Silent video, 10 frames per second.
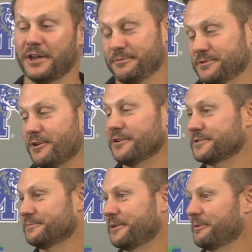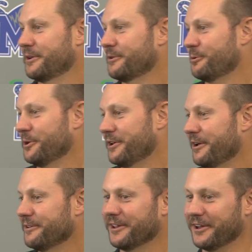Yeah, it was awesome. I mean,
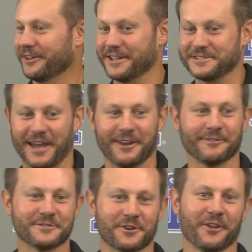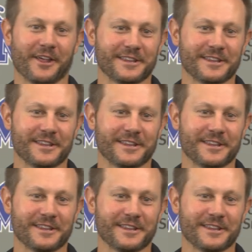Quindell,